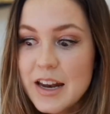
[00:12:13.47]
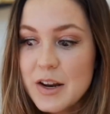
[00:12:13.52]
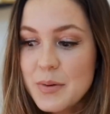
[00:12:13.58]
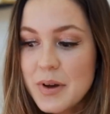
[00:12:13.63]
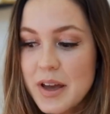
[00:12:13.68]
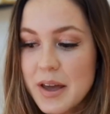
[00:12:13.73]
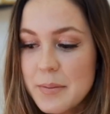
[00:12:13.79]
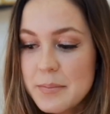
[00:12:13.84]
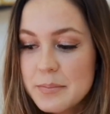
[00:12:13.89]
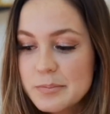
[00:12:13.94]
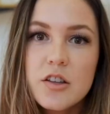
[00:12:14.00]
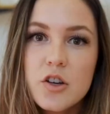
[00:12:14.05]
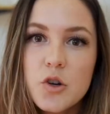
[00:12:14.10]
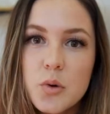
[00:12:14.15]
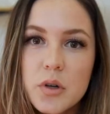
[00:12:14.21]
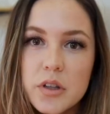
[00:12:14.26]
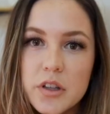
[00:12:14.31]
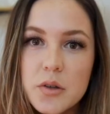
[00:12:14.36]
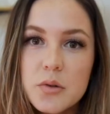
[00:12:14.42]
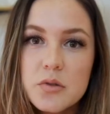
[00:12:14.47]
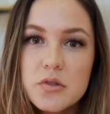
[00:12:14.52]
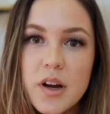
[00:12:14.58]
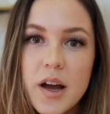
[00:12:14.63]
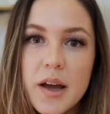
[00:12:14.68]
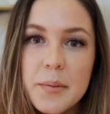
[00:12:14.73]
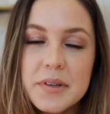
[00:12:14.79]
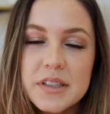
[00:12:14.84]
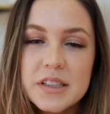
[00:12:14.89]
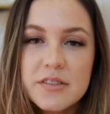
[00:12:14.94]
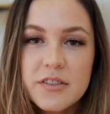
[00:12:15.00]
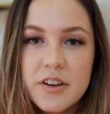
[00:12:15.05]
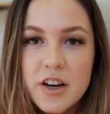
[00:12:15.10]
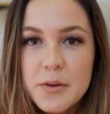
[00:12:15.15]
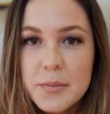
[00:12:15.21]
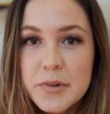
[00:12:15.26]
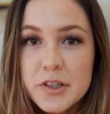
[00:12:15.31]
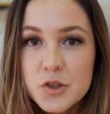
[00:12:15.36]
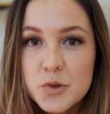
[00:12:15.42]
Anyway, the Quileute tribe is
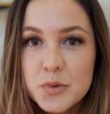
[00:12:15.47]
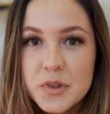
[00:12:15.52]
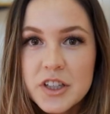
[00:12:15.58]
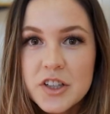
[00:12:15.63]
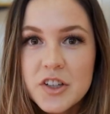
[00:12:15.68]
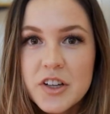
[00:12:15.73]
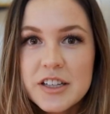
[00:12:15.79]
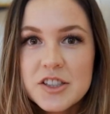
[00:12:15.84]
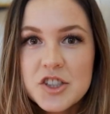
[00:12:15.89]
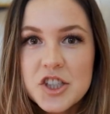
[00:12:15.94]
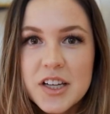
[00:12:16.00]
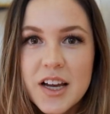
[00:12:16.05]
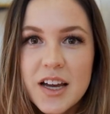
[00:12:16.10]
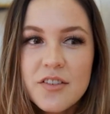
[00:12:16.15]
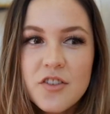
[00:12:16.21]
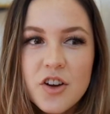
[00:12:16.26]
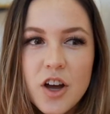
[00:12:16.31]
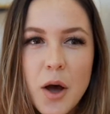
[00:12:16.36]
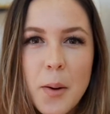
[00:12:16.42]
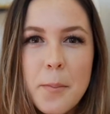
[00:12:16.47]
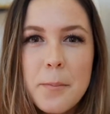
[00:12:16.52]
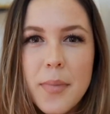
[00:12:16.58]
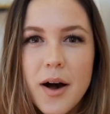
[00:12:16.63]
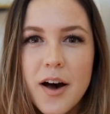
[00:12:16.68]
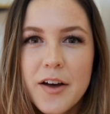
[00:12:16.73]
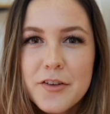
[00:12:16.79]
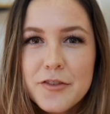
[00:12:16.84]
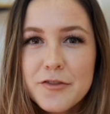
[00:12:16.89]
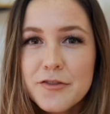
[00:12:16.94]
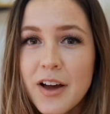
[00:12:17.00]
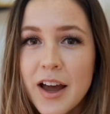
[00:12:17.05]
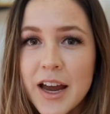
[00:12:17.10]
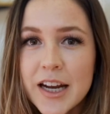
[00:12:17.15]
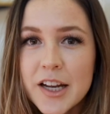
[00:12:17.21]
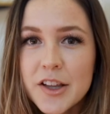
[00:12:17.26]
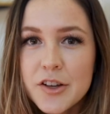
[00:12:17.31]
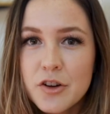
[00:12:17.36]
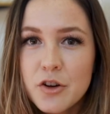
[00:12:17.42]
very much real and she kind of
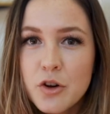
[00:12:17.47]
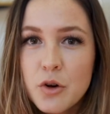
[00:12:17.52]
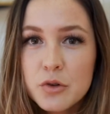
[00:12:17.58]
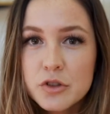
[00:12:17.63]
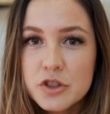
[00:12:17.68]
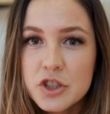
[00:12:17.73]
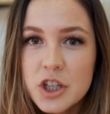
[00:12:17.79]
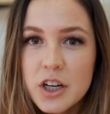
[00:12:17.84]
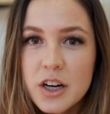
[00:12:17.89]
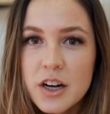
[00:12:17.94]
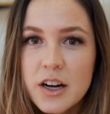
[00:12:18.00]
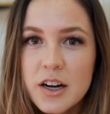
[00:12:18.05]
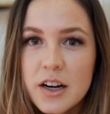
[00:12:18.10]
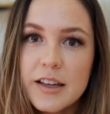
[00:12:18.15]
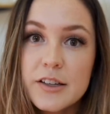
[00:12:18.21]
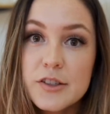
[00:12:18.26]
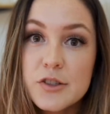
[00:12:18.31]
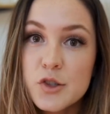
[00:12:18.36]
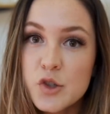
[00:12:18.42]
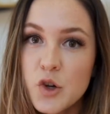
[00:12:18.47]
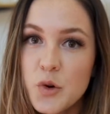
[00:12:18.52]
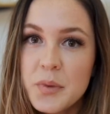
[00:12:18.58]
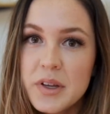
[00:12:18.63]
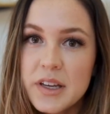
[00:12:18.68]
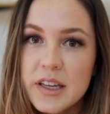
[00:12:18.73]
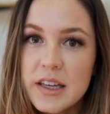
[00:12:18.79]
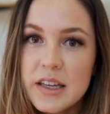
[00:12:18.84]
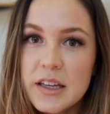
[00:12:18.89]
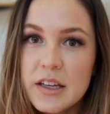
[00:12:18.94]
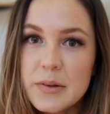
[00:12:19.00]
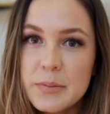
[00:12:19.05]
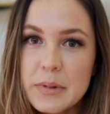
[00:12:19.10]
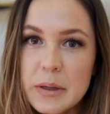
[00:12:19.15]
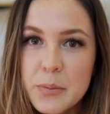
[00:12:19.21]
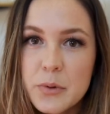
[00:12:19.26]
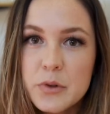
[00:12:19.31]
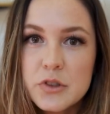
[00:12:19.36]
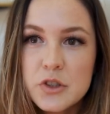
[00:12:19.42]
commodified their culture like so many
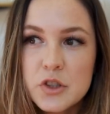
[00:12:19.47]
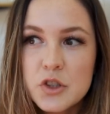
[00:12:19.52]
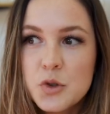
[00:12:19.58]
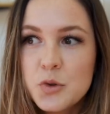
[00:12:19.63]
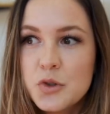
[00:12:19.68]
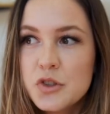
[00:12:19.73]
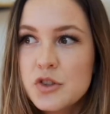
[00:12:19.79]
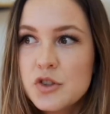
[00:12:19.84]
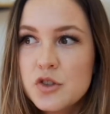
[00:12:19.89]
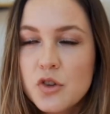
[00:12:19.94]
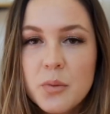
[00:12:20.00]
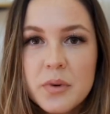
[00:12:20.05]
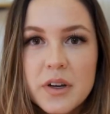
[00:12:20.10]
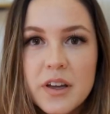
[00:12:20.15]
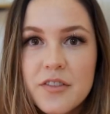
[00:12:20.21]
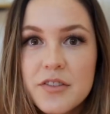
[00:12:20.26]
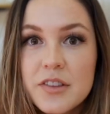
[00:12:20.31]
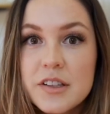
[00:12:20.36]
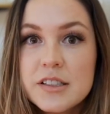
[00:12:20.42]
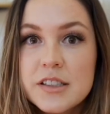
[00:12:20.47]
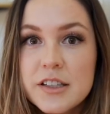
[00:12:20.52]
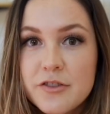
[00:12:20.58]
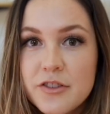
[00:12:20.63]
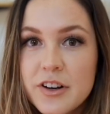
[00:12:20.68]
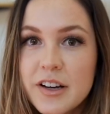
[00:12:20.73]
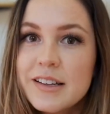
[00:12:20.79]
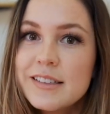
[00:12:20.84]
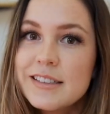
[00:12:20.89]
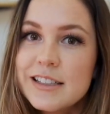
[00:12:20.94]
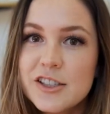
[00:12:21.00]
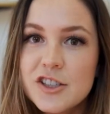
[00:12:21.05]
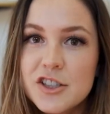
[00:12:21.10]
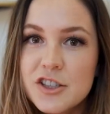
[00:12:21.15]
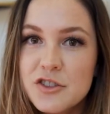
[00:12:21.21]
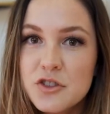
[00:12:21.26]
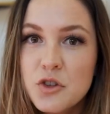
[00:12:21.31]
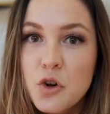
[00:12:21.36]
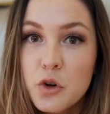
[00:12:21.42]
people do with so many of the different
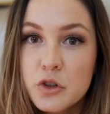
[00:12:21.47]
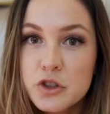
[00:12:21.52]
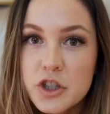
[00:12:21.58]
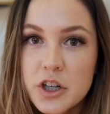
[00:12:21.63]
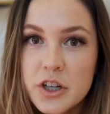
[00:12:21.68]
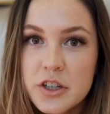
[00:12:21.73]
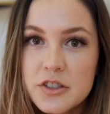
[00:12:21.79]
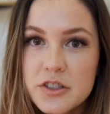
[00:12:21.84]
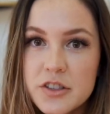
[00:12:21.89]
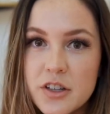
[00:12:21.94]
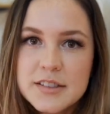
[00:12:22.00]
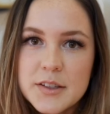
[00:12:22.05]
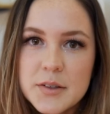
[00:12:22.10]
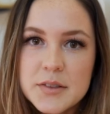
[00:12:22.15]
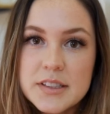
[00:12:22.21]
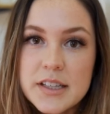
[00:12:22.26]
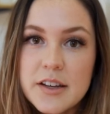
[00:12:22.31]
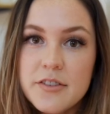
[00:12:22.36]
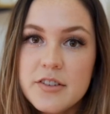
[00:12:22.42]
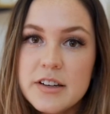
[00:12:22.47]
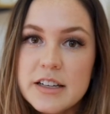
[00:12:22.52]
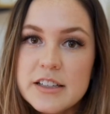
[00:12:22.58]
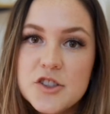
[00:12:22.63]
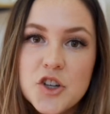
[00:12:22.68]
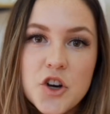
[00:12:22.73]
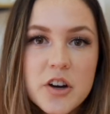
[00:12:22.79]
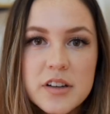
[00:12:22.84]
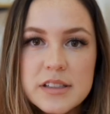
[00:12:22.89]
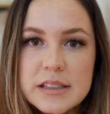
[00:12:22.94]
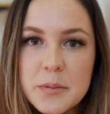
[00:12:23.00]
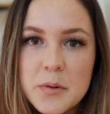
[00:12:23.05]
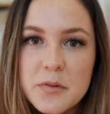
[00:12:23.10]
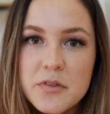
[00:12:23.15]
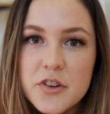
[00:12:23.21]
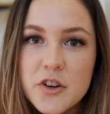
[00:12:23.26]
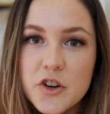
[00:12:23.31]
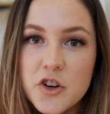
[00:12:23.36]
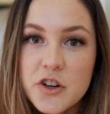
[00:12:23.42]
indigenous cultures. So Stephanie took some
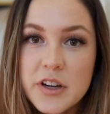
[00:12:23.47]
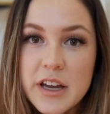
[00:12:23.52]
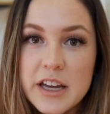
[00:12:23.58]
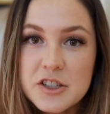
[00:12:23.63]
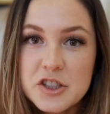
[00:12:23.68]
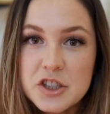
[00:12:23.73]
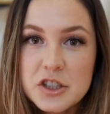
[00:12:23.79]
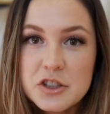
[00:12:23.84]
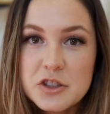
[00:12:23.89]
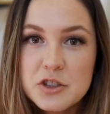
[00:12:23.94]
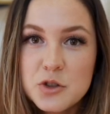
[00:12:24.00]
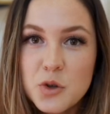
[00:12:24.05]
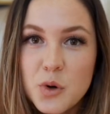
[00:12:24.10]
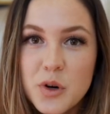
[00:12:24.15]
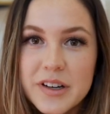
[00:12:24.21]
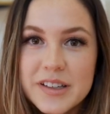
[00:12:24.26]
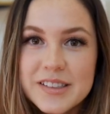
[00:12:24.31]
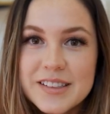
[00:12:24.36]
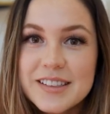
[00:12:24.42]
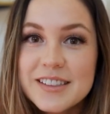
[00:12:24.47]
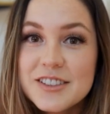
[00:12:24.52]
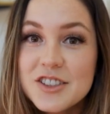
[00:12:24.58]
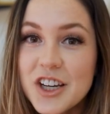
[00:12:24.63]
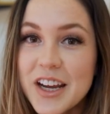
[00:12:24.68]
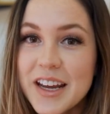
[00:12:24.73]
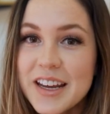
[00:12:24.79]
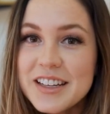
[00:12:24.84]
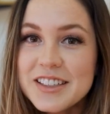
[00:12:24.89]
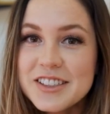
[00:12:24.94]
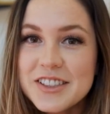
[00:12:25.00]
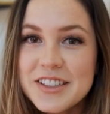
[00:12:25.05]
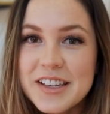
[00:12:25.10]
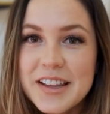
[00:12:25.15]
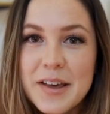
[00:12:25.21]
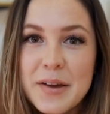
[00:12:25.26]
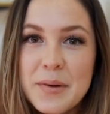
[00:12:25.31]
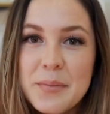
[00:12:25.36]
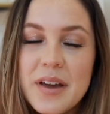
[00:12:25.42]
of their creation stories,
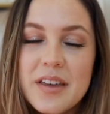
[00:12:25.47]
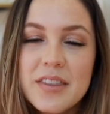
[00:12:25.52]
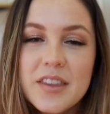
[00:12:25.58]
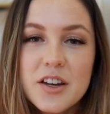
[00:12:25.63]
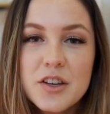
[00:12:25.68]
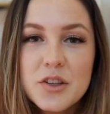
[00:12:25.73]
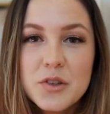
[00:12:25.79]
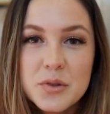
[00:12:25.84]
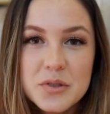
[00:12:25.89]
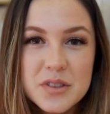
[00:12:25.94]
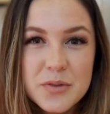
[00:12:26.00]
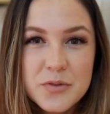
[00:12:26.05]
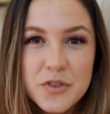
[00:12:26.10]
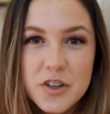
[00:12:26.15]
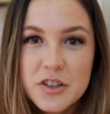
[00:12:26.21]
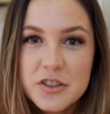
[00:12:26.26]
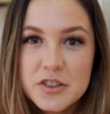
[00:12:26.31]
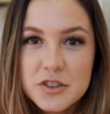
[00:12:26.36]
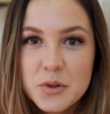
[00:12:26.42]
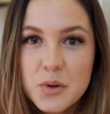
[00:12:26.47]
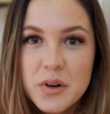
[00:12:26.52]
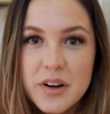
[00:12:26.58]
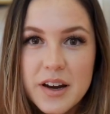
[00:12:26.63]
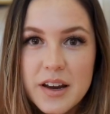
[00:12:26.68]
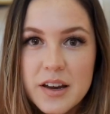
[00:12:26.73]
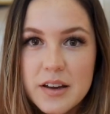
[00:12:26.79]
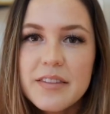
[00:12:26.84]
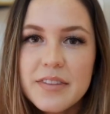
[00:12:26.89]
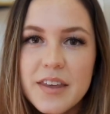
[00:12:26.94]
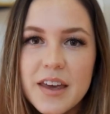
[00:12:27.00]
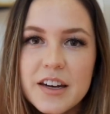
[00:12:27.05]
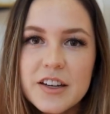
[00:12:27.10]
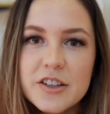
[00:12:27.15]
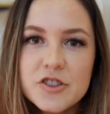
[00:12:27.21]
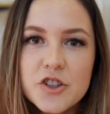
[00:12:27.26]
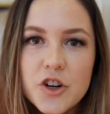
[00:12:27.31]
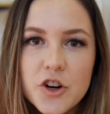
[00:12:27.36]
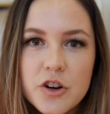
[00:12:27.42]
changed them, and then used them for her story. And
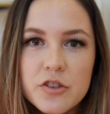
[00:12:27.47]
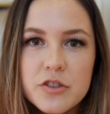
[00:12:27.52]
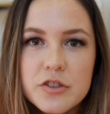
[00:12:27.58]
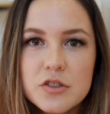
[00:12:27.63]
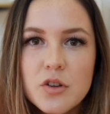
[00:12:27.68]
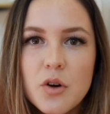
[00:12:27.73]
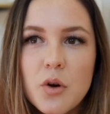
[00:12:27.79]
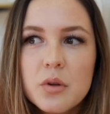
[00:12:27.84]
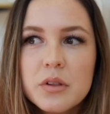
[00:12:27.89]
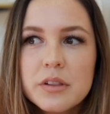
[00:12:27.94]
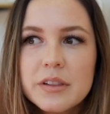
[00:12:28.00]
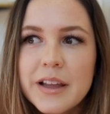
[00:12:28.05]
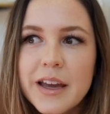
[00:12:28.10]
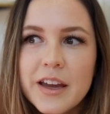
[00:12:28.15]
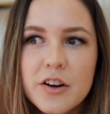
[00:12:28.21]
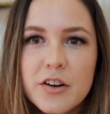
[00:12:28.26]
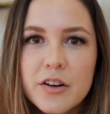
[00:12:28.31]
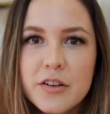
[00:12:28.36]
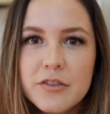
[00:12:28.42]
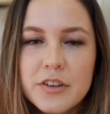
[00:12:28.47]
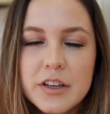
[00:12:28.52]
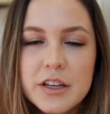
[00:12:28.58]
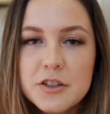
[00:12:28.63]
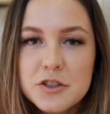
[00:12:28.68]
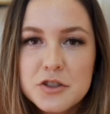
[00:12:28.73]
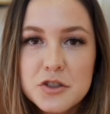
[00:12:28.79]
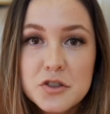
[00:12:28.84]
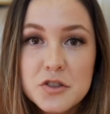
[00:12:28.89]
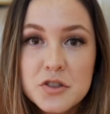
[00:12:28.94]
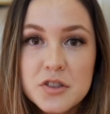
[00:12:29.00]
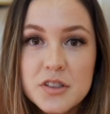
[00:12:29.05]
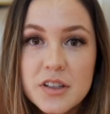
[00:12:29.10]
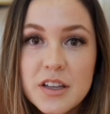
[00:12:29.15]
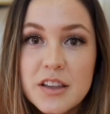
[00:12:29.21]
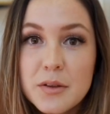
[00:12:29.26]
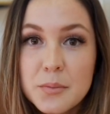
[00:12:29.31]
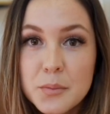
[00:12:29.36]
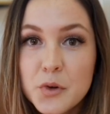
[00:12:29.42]
then in turn, there's a whole layer of
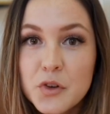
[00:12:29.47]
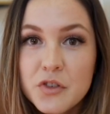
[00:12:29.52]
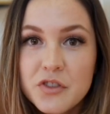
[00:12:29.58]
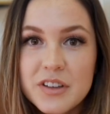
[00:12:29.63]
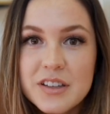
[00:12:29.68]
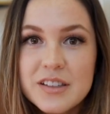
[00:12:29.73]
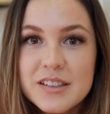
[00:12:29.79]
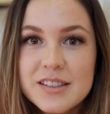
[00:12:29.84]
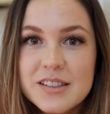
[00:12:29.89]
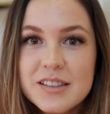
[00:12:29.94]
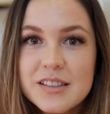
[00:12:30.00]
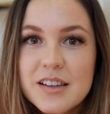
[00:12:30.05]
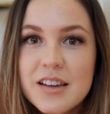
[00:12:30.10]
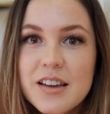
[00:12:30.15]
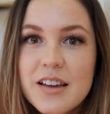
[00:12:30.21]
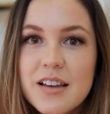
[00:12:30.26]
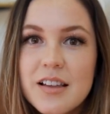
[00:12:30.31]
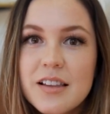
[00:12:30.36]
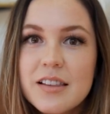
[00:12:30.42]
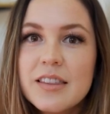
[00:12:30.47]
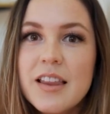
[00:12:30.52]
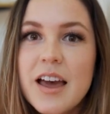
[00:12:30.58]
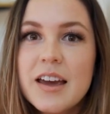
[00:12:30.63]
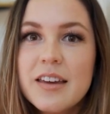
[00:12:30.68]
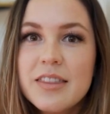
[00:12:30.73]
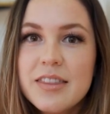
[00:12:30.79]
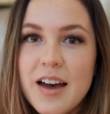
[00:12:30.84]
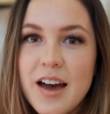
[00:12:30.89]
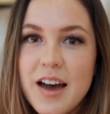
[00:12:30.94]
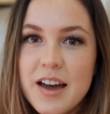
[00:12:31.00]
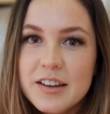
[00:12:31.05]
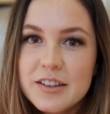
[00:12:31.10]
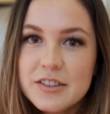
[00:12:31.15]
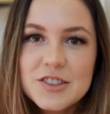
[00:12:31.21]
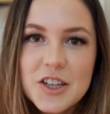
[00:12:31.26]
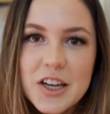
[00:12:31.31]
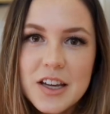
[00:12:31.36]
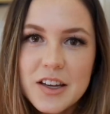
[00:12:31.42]
issues in the movies, like
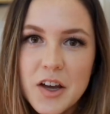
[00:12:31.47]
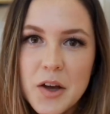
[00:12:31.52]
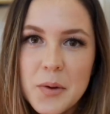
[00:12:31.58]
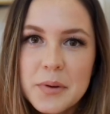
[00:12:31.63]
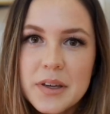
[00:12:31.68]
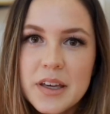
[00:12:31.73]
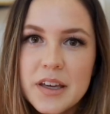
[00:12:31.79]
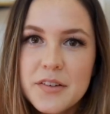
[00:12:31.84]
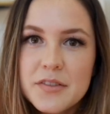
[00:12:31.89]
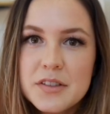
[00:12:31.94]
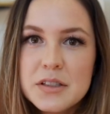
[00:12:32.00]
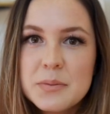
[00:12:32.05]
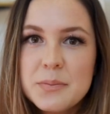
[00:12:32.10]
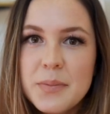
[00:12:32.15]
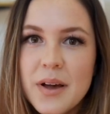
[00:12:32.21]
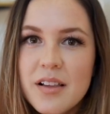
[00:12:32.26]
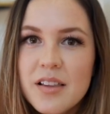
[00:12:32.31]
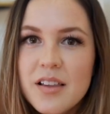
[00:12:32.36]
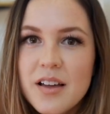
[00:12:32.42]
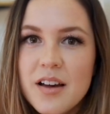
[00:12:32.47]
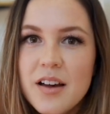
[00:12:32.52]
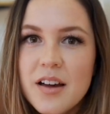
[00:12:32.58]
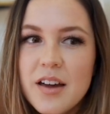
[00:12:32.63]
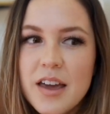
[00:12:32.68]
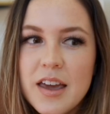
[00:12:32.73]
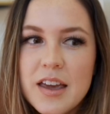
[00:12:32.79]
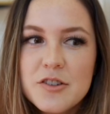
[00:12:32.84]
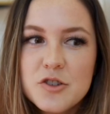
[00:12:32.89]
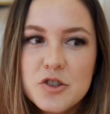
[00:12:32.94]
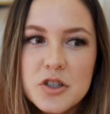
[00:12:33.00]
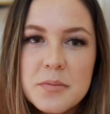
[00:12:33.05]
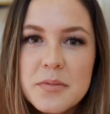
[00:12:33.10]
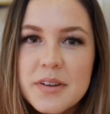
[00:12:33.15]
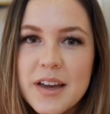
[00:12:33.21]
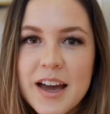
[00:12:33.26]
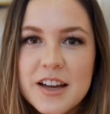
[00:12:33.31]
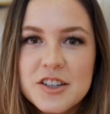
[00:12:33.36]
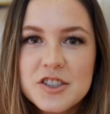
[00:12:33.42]
that Jacob gives Bella a
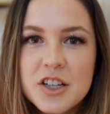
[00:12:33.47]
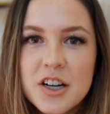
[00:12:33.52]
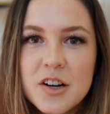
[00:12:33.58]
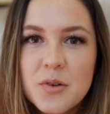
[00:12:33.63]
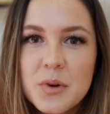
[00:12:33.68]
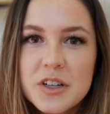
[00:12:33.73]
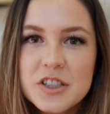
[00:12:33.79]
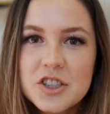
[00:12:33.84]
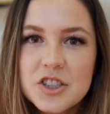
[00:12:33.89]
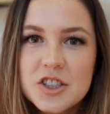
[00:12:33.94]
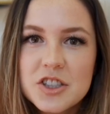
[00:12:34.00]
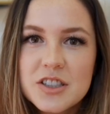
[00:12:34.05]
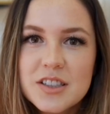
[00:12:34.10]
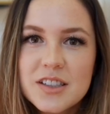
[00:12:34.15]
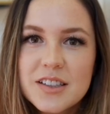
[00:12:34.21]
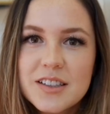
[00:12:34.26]
dream catcher, which